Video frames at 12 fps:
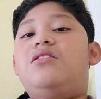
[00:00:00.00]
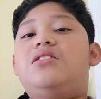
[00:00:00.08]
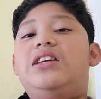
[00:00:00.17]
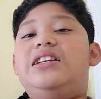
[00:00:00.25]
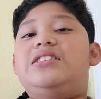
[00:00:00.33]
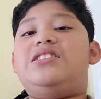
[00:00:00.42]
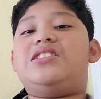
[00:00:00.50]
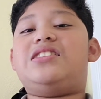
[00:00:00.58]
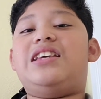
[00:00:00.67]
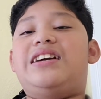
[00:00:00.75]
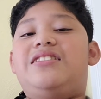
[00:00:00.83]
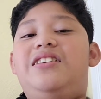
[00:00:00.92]
it's just
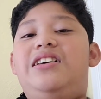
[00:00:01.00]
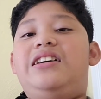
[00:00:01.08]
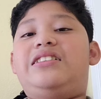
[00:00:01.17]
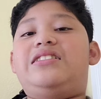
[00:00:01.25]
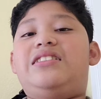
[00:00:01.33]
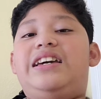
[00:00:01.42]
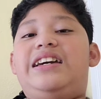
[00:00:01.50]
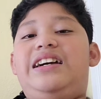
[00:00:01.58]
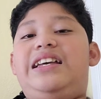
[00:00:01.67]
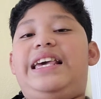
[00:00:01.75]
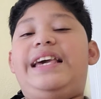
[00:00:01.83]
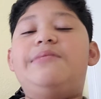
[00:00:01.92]
like a
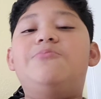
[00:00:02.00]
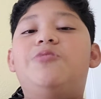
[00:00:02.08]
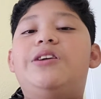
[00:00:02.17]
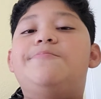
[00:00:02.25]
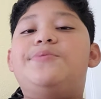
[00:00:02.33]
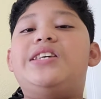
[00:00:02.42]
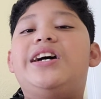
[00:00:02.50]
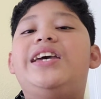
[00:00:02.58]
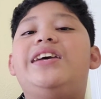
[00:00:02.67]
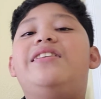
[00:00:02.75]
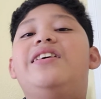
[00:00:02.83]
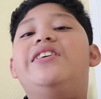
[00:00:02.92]
game
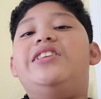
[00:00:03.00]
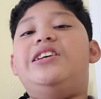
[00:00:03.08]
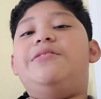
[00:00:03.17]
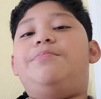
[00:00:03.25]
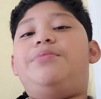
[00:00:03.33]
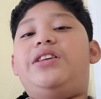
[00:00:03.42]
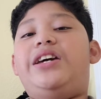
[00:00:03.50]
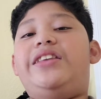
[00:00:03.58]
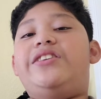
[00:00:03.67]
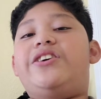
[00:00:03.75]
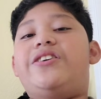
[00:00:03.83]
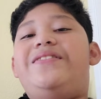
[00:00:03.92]
website that you play
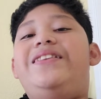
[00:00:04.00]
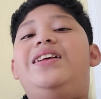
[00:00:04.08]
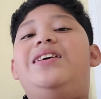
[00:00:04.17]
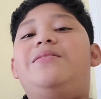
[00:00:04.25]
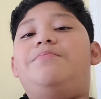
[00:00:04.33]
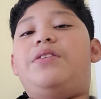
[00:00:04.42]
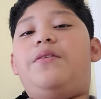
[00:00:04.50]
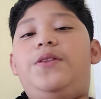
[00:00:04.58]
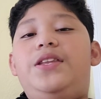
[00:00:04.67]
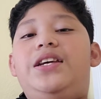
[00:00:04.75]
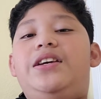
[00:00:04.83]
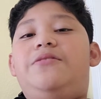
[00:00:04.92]
there,
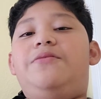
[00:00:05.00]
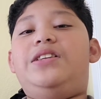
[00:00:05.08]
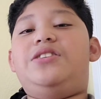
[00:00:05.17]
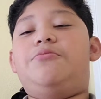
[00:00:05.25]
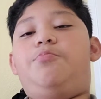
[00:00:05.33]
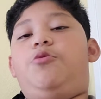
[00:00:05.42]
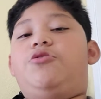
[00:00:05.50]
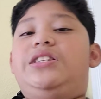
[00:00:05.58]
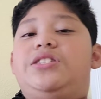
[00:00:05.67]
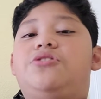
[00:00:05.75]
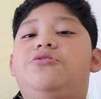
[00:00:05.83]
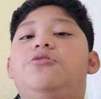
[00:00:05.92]
probably when you're bored in
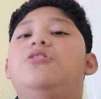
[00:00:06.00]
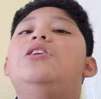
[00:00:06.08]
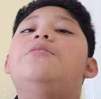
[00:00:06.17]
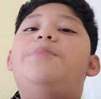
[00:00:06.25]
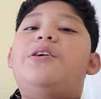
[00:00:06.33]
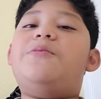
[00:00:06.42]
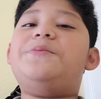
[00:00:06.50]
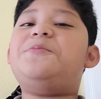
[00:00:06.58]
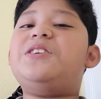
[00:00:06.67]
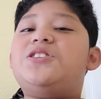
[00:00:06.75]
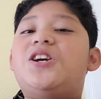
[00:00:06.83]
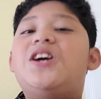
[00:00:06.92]
school. But when
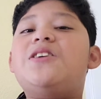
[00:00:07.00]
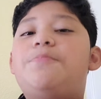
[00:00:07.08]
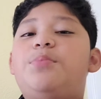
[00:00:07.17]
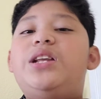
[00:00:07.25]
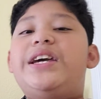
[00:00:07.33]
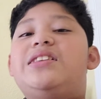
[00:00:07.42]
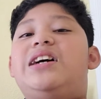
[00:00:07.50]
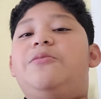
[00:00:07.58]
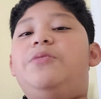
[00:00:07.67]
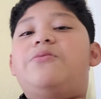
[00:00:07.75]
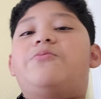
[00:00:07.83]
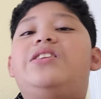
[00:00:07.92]
we try to play that,
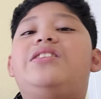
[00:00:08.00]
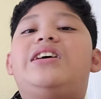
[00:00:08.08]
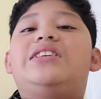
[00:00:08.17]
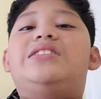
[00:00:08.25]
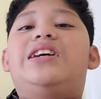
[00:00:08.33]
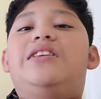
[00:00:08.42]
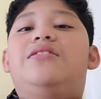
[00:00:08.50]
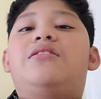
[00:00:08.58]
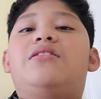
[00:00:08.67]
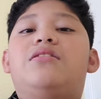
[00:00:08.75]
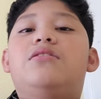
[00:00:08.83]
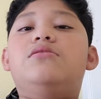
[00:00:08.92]
we realized that
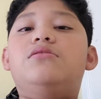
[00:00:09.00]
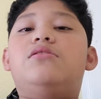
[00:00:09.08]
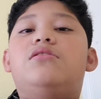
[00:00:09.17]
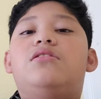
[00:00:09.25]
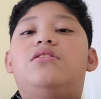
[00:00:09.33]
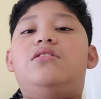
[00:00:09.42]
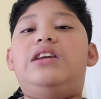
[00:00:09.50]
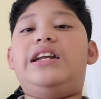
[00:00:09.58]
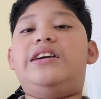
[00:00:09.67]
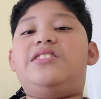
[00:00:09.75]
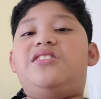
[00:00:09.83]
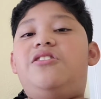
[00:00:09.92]

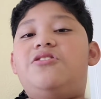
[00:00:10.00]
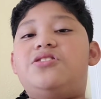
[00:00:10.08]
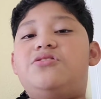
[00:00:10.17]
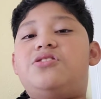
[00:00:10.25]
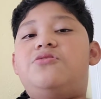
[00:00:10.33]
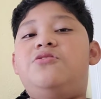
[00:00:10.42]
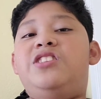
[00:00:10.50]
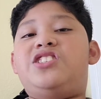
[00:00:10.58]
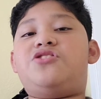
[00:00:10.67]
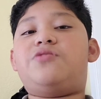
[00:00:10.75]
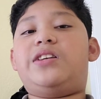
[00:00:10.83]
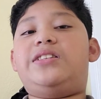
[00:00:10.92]
it's also school
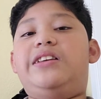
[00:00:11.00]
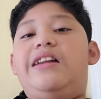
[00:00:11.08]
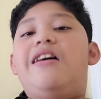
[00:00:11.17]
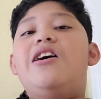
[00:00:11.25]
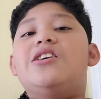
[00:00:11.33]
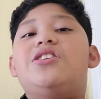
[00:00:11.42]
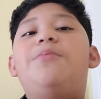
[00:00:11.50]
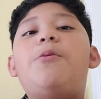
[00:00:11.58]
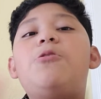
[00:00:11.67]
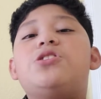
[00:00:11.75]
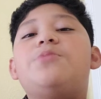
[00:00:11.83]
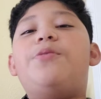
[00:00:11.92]
restricted. So
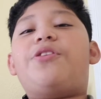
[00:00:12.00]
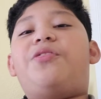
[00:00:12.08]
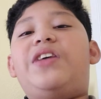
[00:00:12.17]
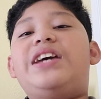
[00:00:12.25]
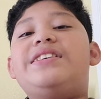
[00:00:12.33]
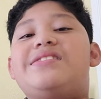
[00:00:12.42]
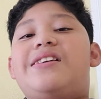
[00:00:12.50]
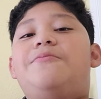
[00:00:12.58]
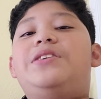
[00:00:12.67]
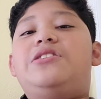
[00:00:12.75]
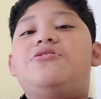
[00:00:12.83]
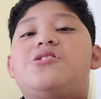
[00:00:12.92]
multiple things that
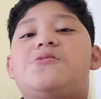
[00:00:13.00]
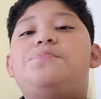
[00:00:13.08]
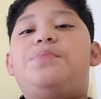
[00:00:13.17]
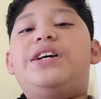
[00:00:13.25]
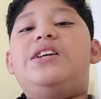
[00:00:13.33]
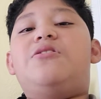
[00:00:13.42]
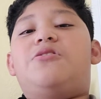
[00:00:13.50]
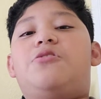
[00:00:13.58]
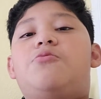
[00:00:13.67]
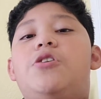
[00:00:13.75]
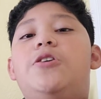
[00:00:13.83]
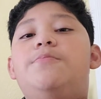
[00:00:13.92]
we used to play in our
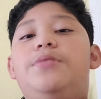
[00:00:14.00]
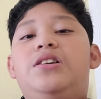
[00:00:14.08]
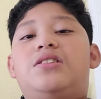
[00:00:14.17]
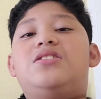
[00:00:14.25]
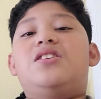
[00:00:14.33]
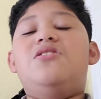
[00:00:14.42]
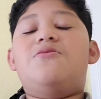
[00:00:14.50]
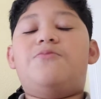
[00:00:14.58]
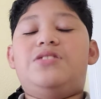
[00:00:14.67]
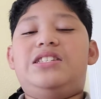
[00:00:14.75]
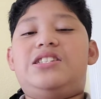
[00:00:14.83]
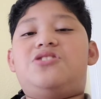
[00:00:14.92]
Chromebooks
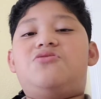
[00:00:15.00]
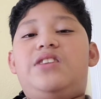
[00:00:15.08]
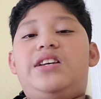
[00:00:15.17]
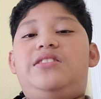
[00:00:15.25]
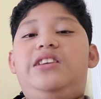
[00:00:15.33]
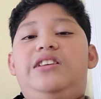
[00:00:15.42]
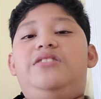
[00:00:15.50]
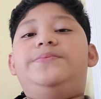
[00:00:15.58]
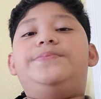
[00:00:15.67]
were restricted.